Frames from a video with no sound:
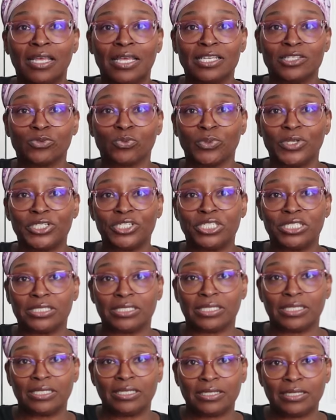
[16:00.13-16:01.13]
as rich
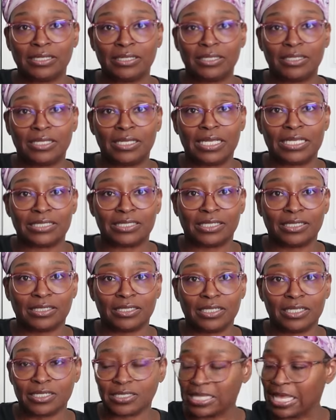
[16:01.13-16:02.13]
as it
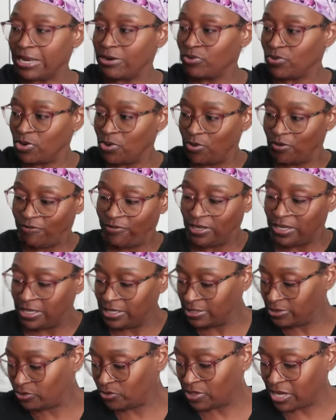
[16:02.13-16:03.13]
looks. I don't know if it
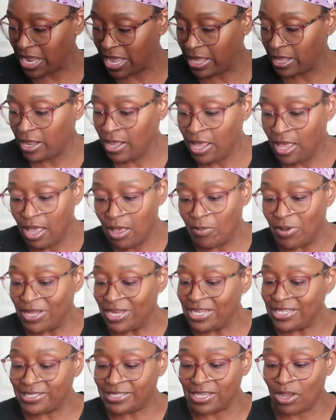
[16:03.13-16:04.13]
is or not, but
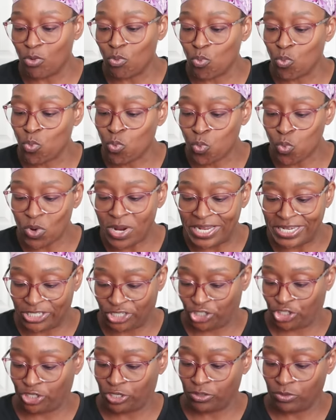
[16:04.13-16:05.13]
it is a
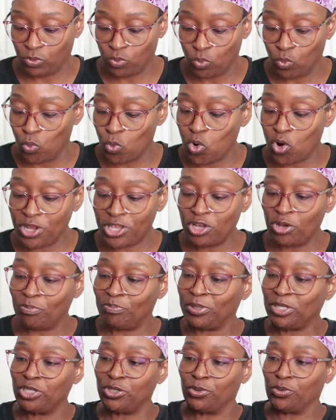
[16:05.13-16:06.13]
rich royal
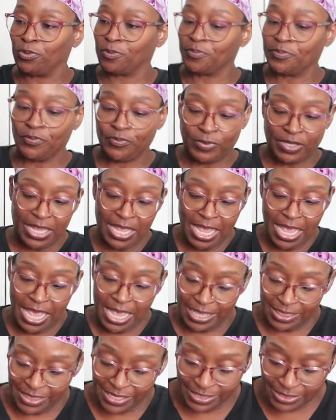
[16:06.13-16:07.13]
blue.
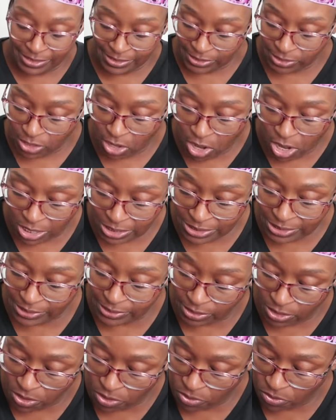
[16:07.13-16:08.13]
And this is
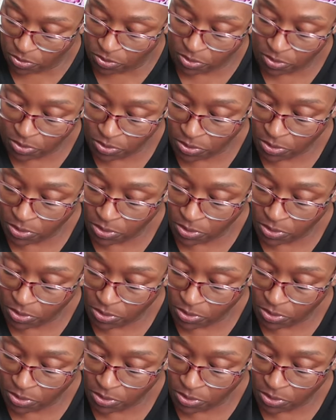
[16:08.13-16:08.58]
also